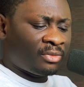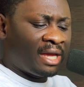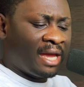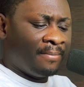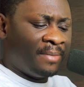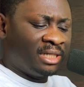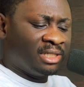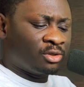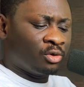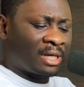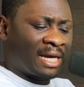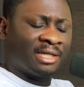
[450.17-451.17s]
embeddings
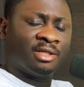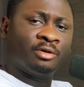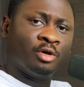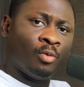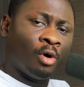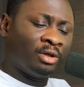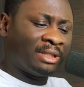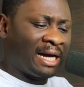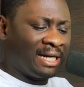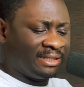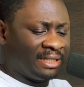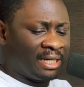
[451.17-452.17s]
look like in the real world,
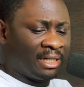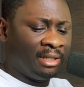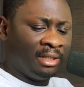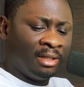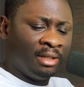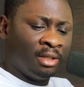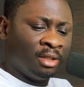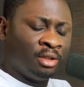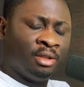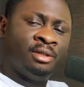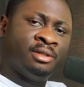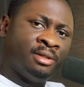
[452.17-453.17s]
and they are
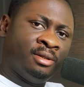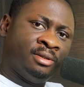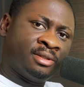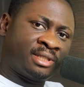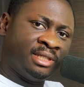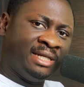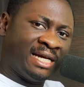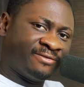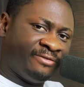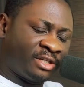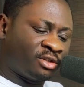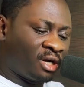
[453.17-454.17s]
seen as
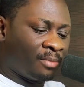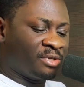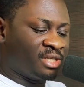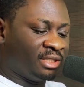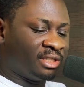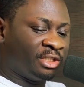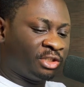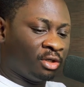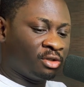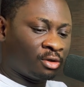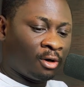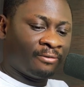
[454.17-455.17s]
vector
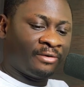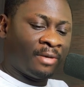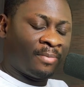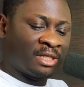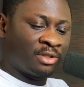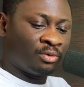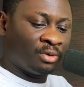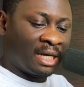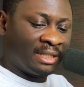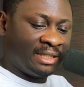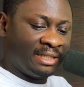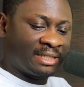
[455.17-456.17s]
representations of a particular
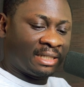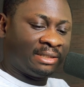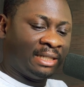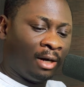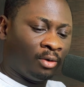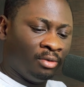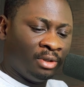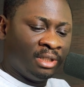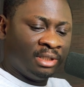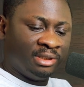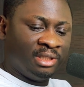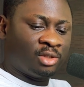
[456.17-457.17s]
data. Now,
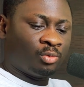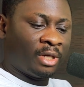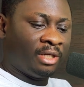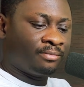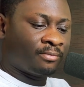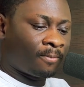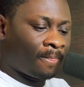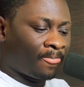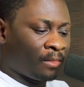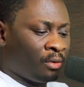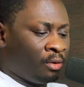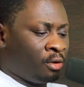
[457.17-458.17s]
this way,
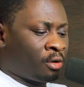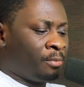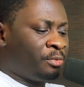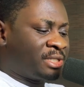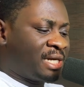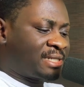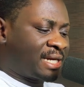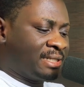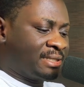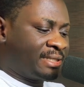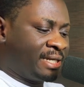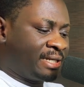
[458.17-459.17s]
computers can
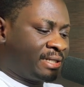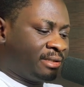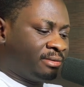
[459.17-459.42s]
take,